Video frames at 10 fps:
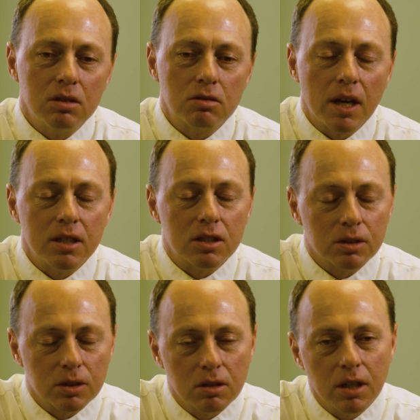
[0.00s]
dried
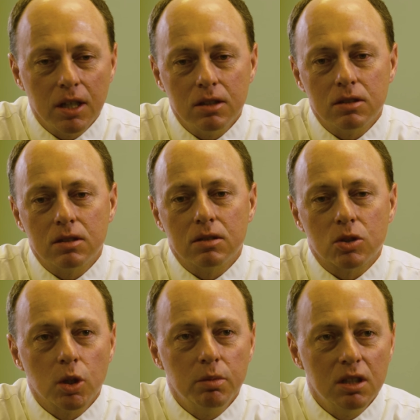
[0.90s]
distiller grains and
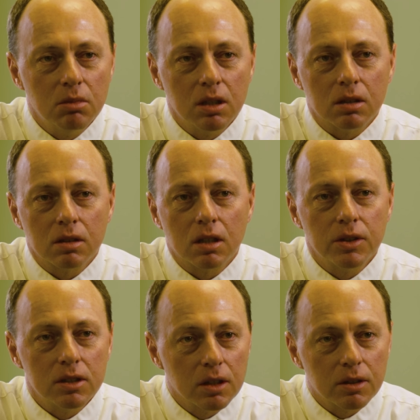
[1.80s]
soybean meal and all
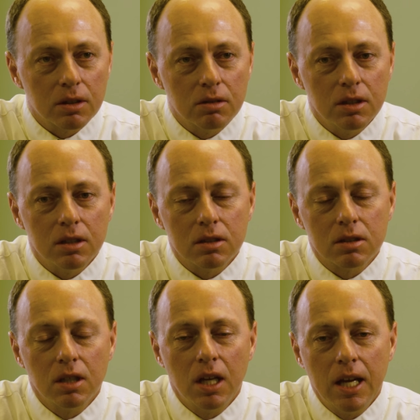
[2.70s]
these other
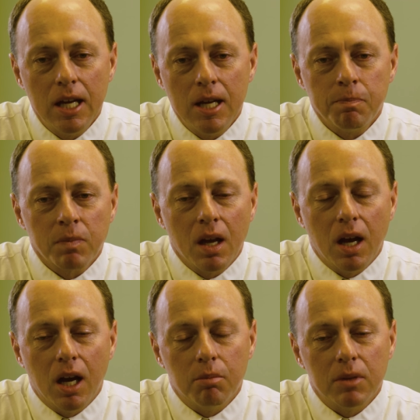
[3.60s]
ingredients.
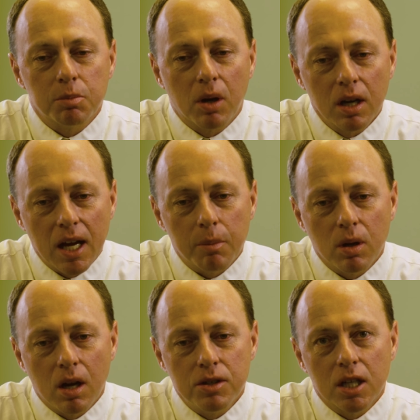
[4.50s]
As part of that
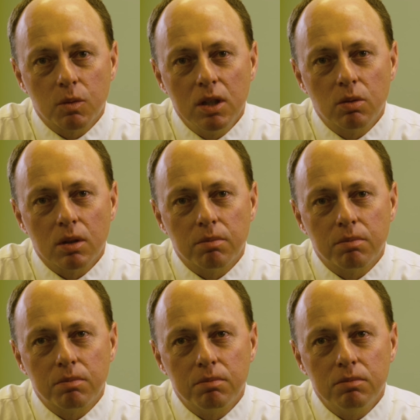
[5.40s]
project, we were
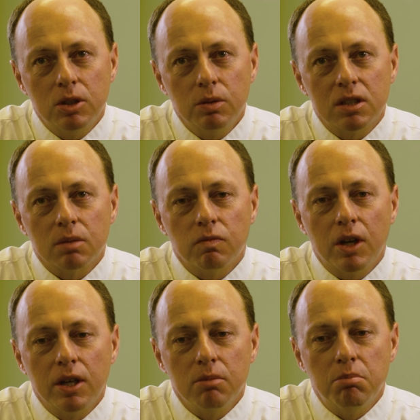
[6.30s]
doing some
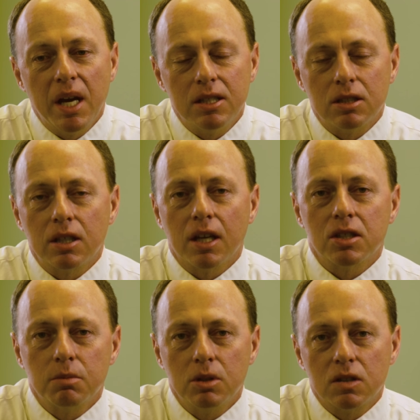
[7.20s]
very basic
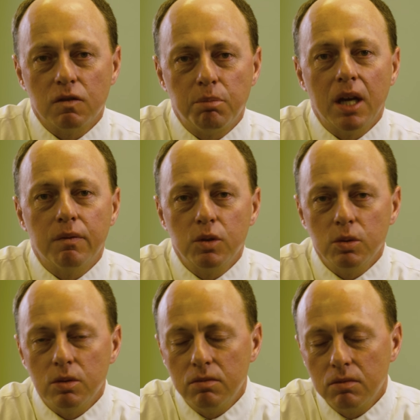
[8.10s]
estimates of pet
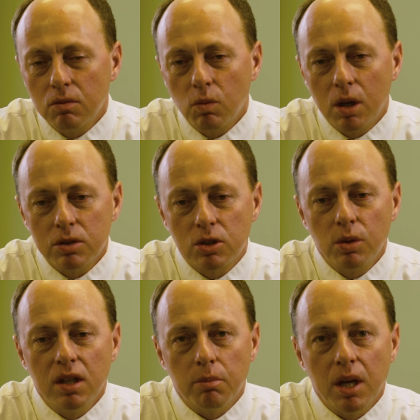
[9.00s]
food, what was going
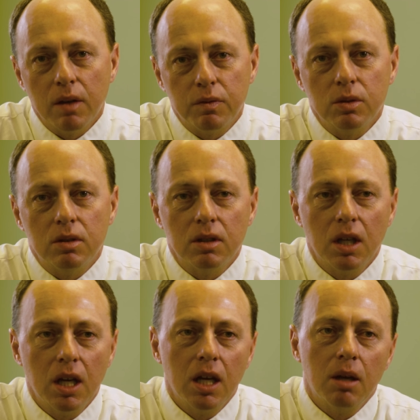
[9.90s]
into pet food,
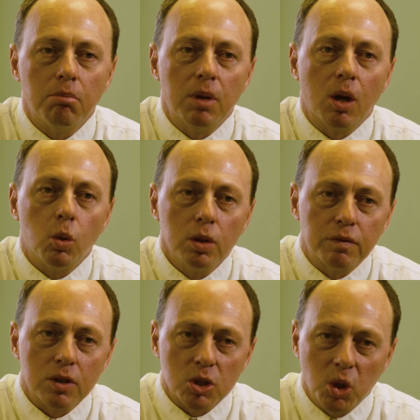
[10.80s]
but only
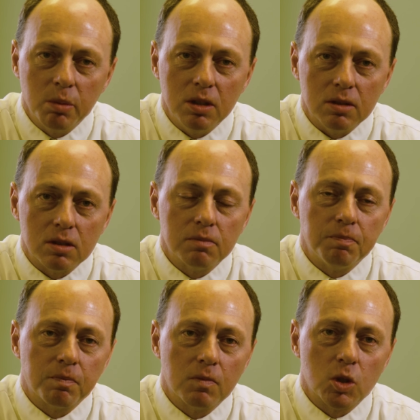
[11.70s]
for
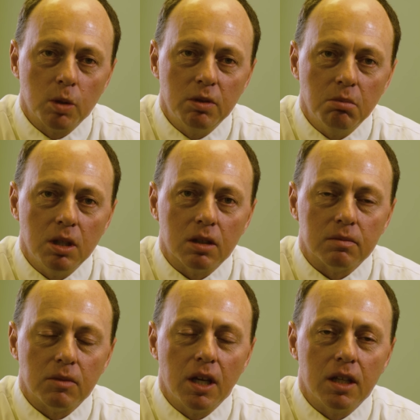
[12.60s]
soybean meal.
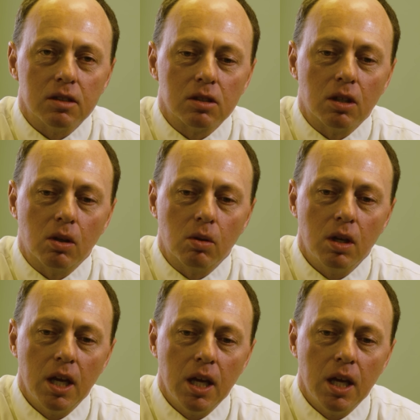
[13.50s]
And so